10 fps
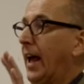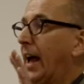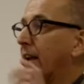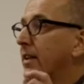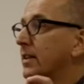
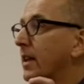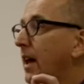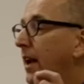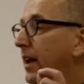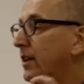And
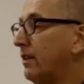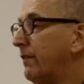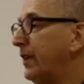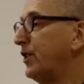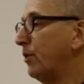an
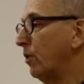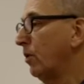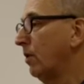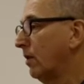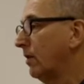
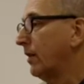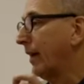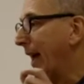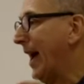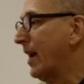individual
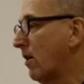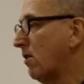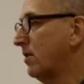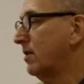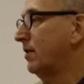
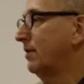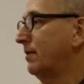cannot,